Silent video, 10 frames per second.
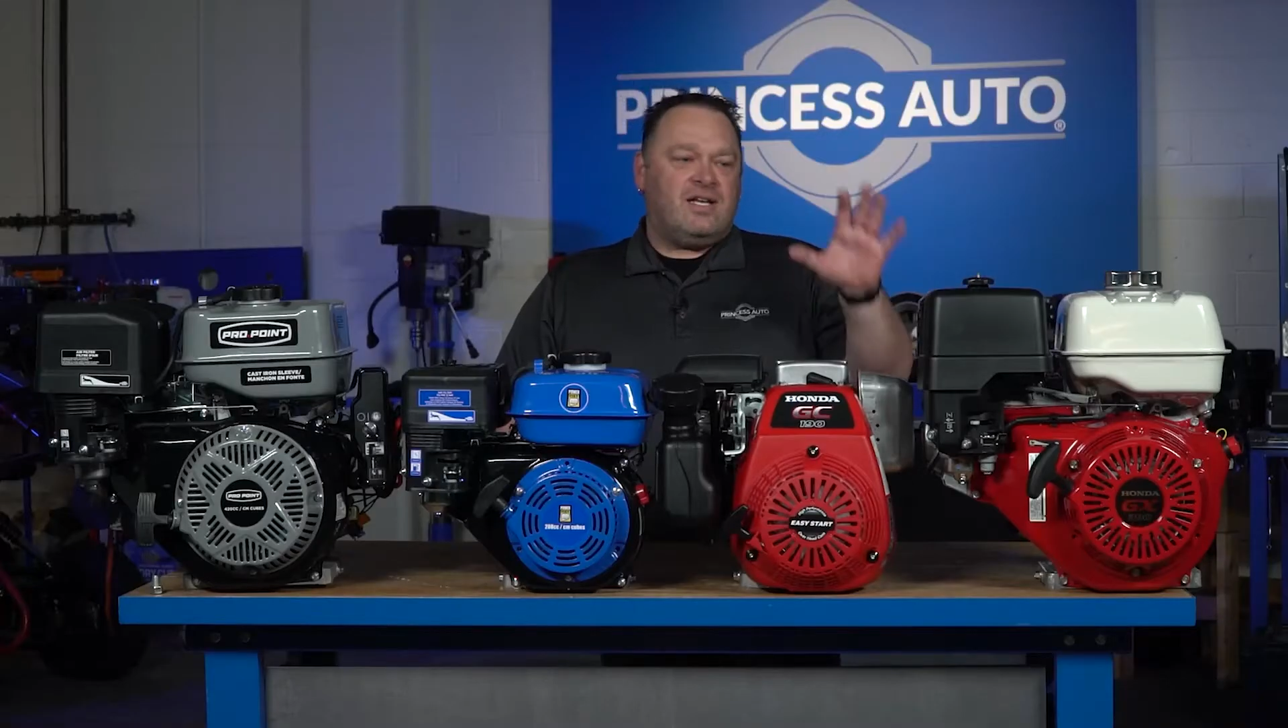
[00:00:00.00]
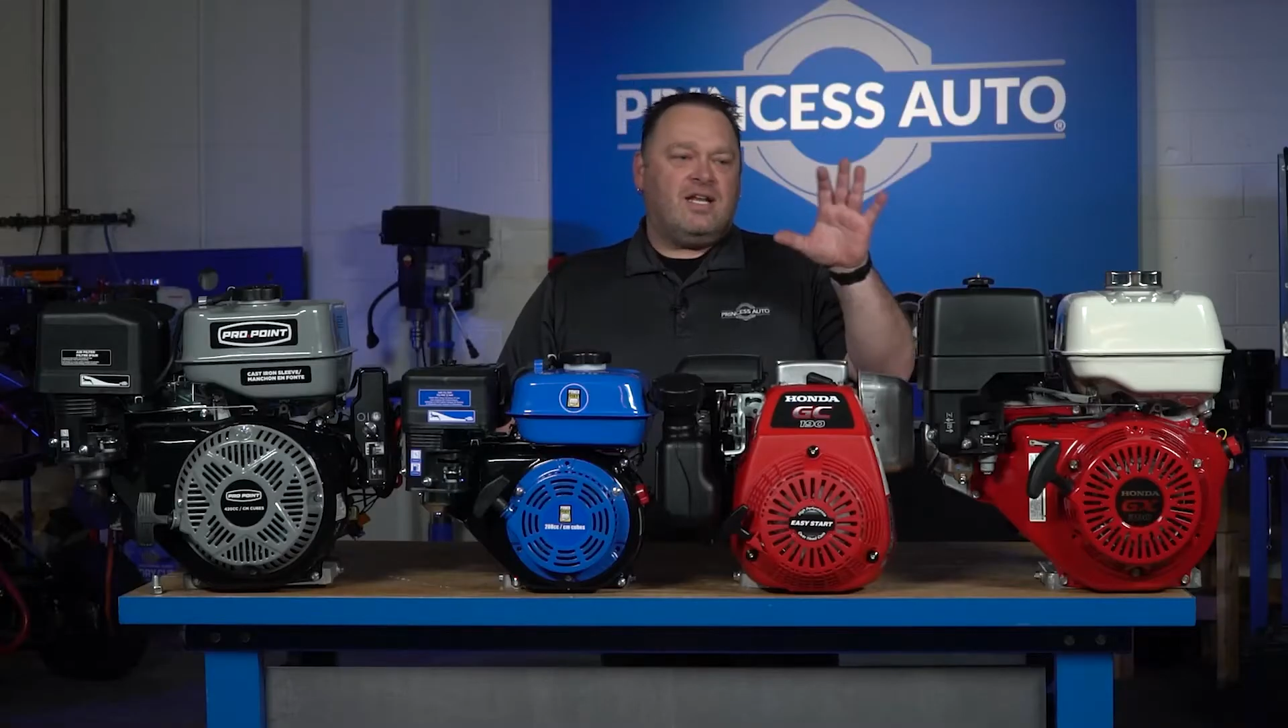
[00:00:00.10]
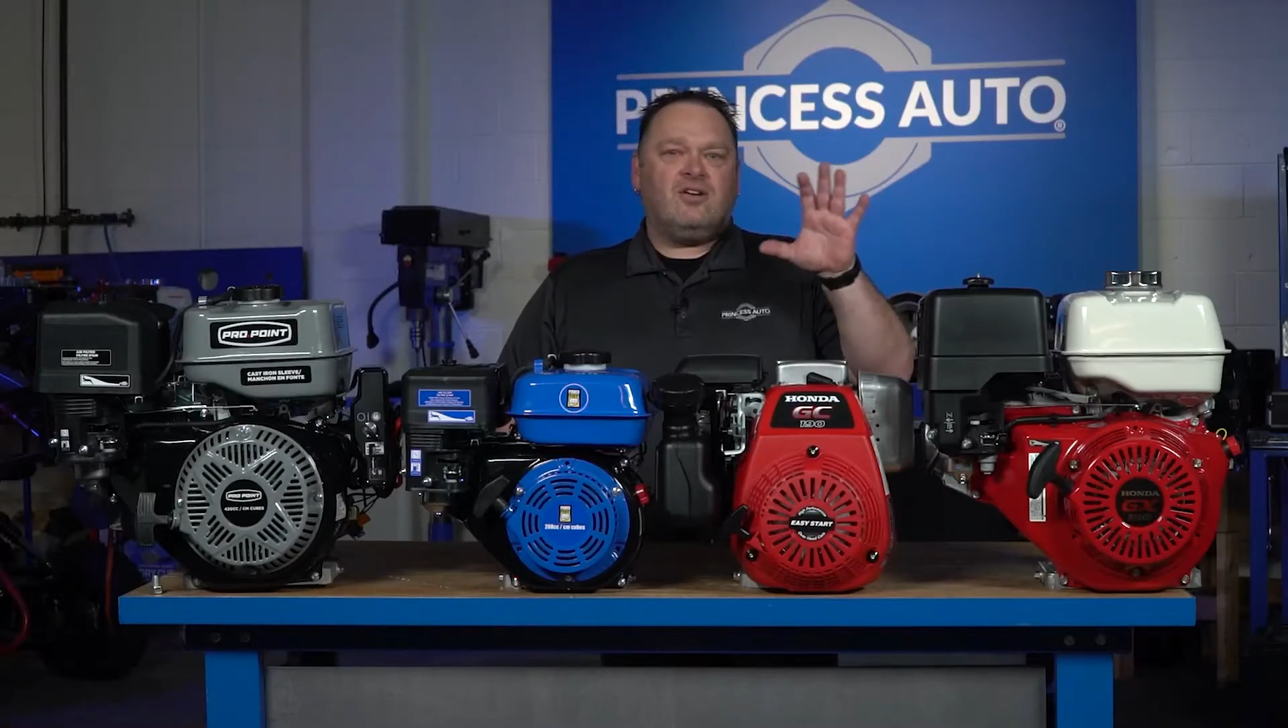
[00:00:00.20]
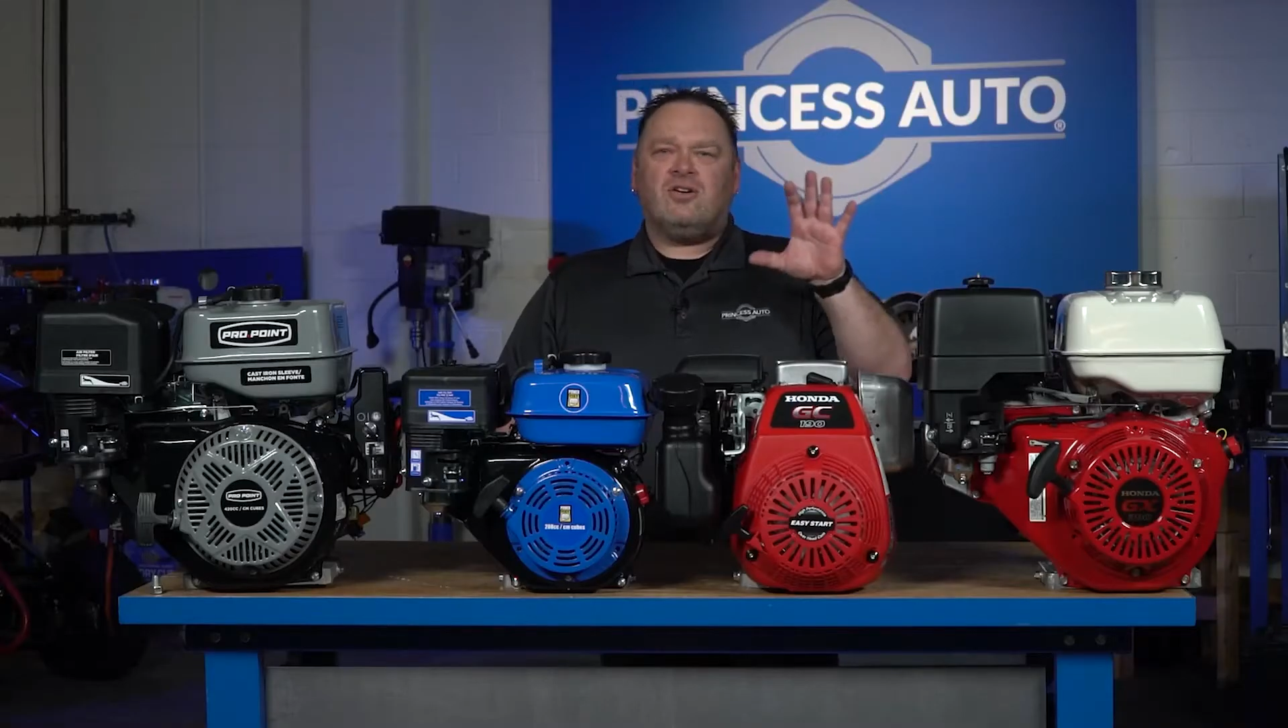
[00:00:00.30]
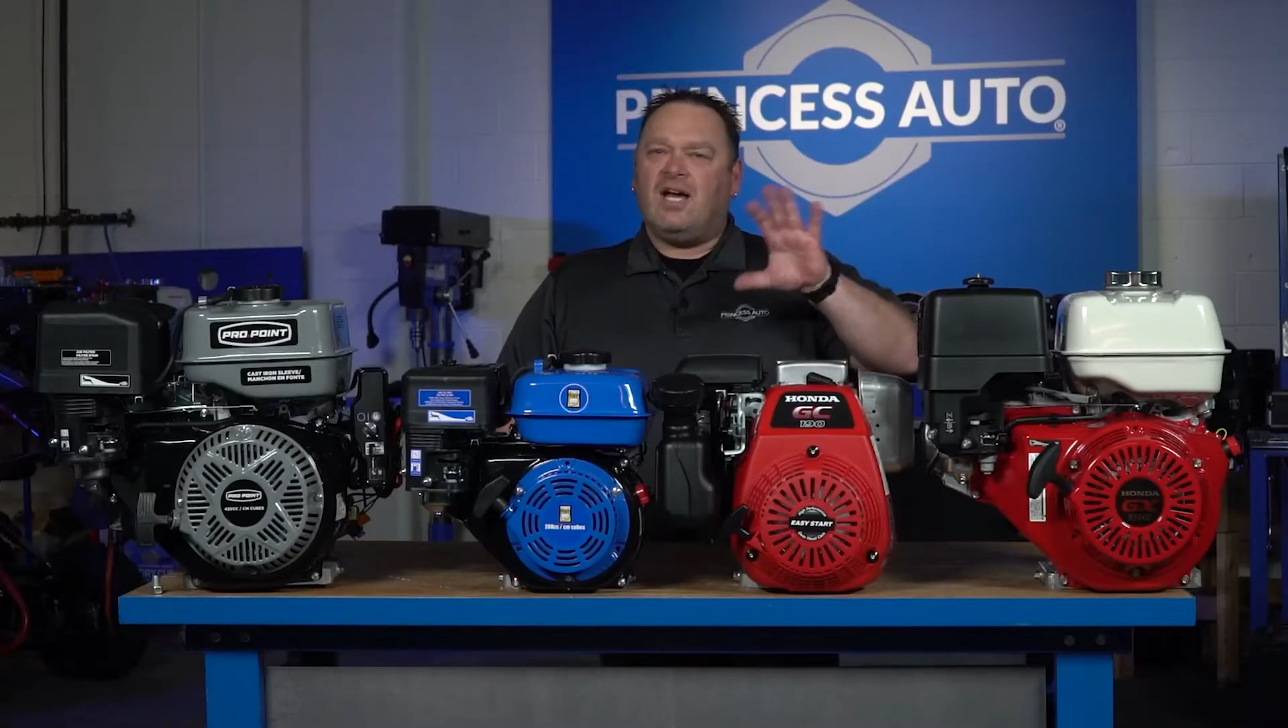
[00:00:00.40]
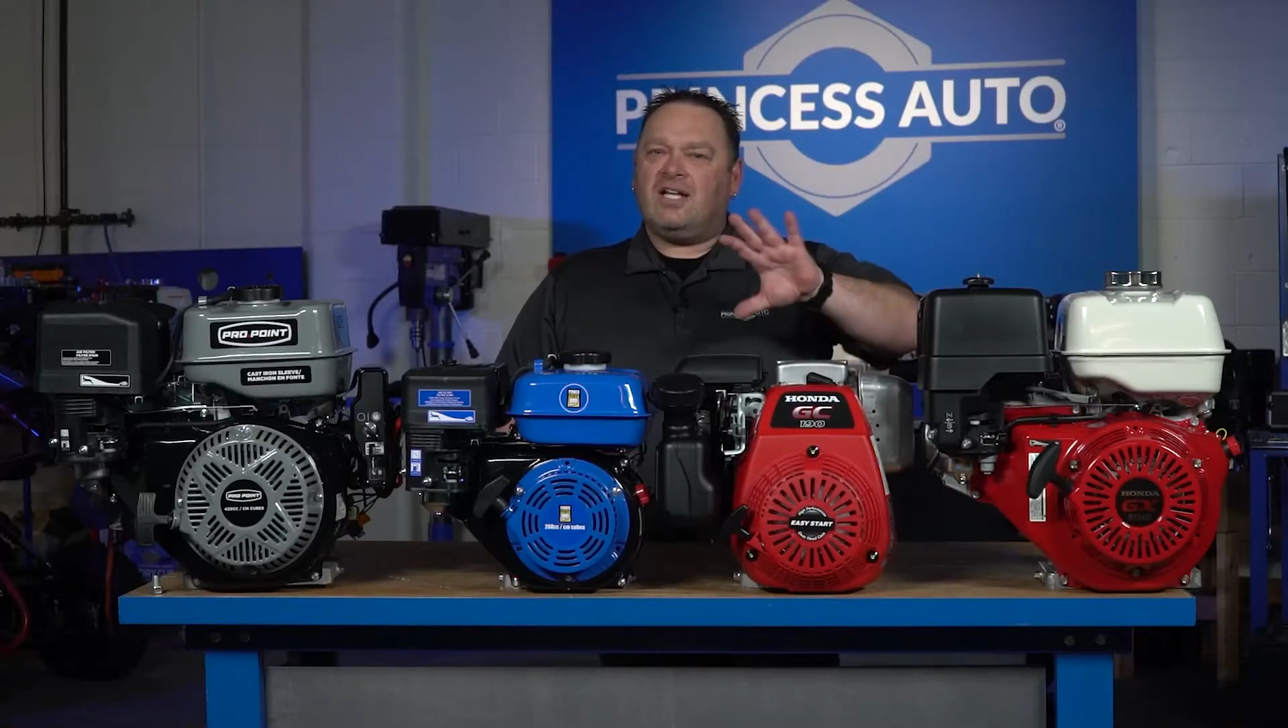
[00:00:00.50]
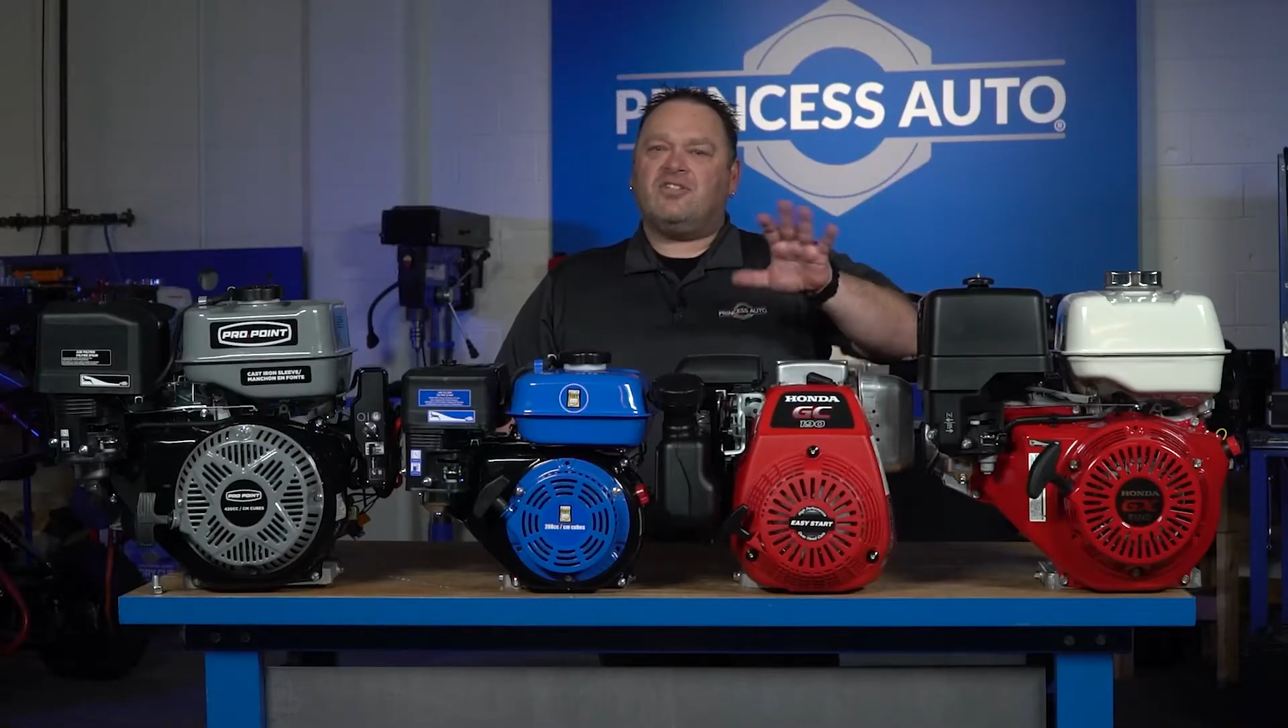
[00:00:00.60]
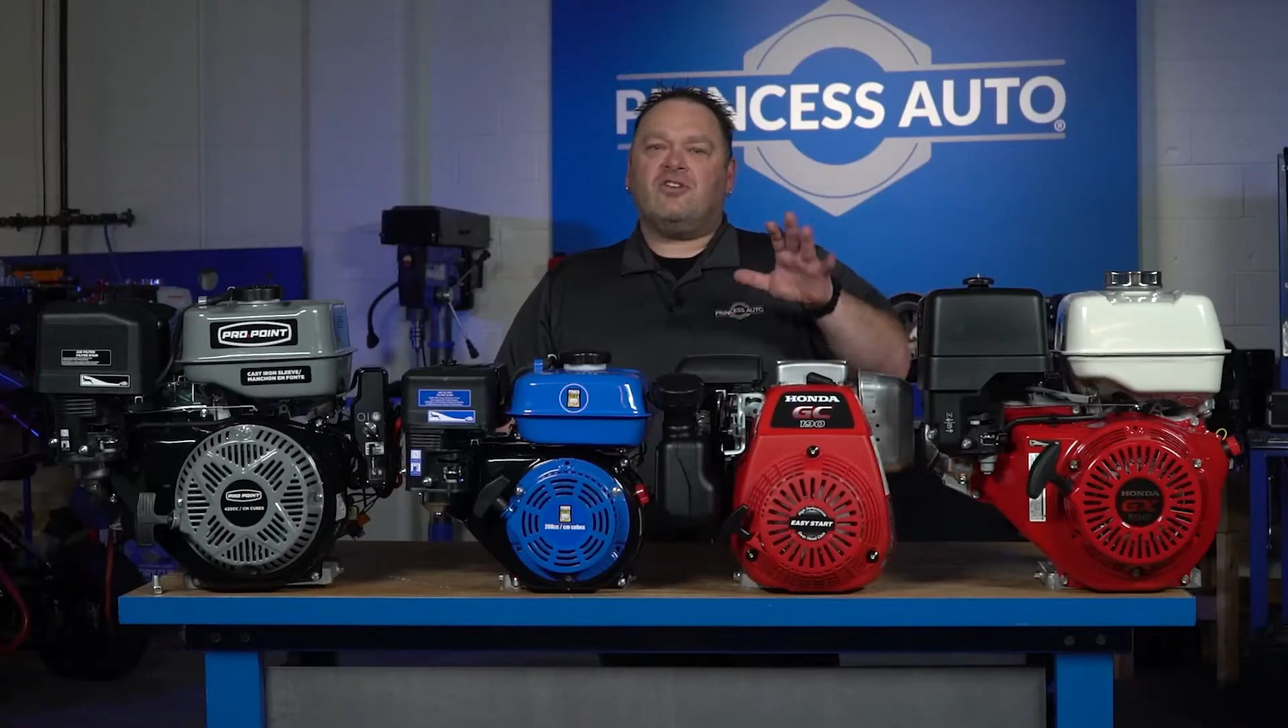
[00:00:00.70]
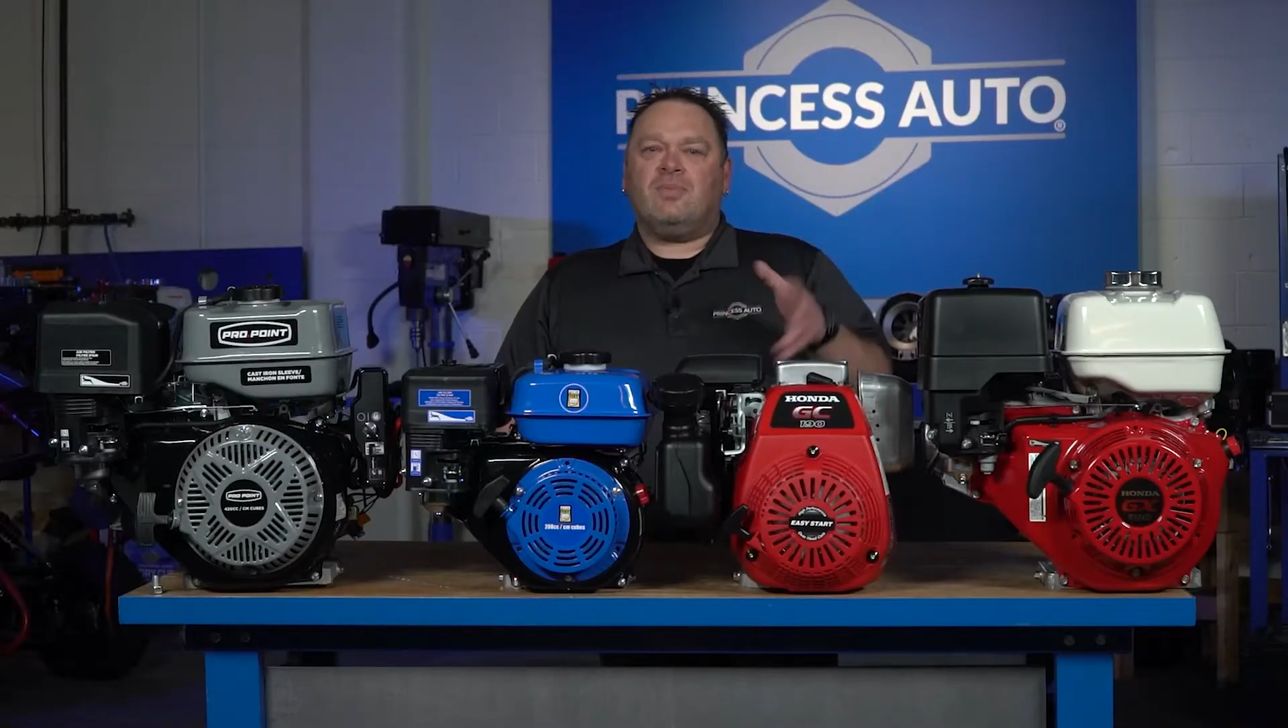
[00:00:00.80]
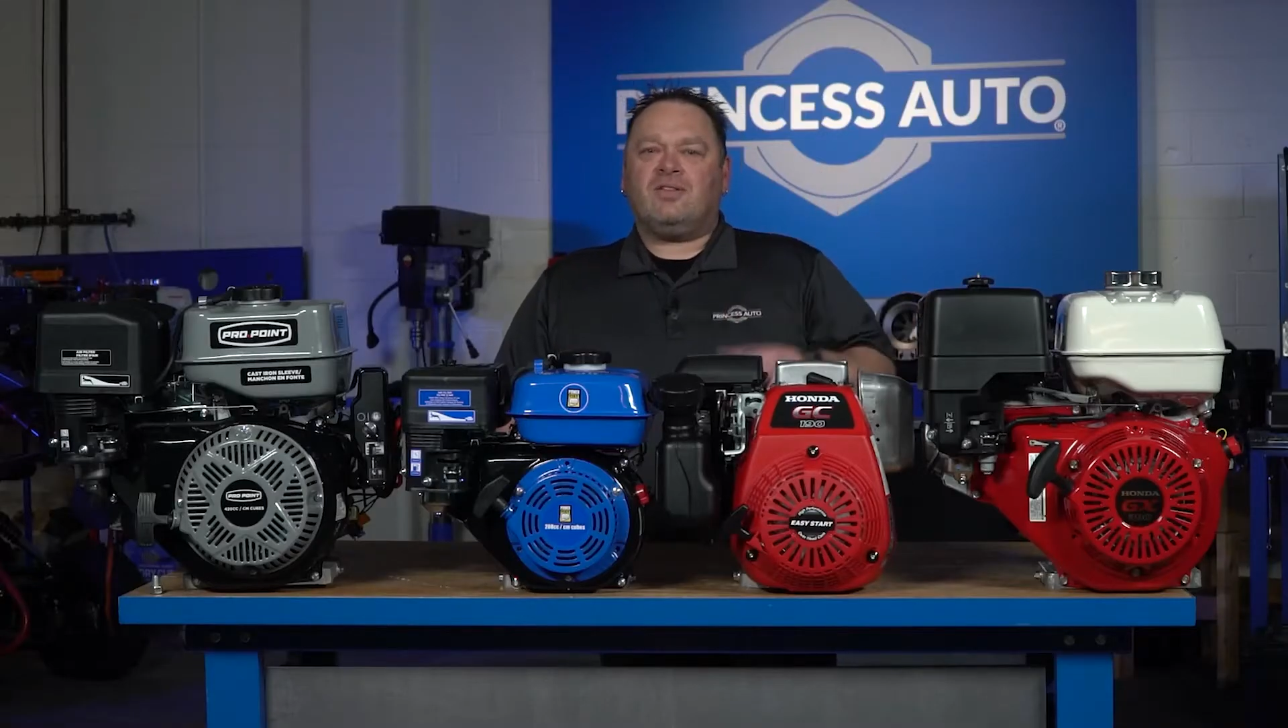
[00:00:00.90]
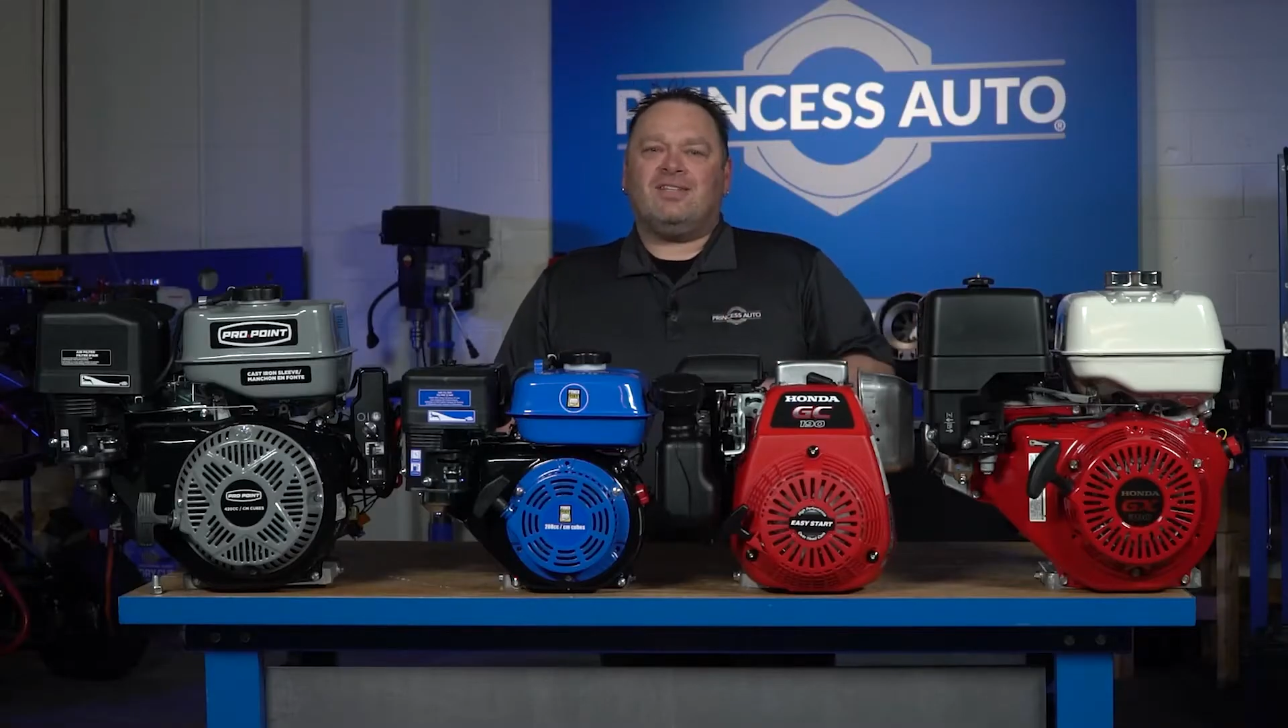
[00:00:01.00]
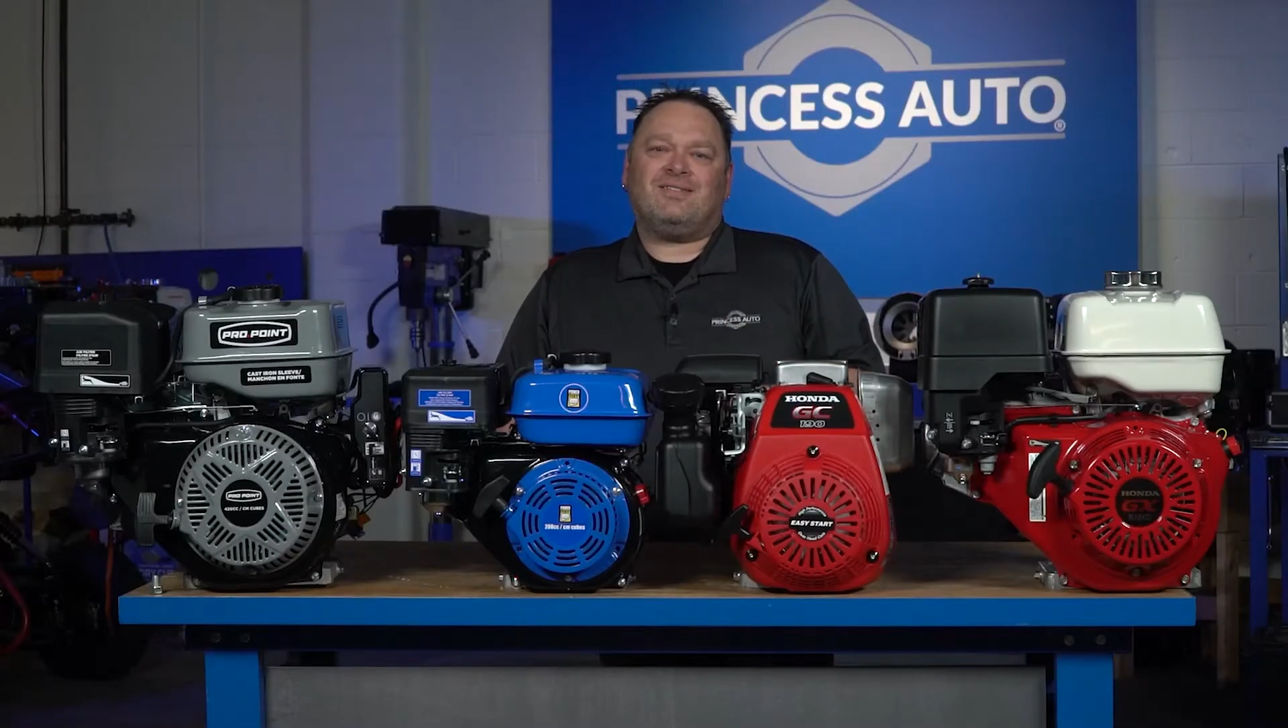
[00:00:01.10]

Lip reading: and you're not sure about the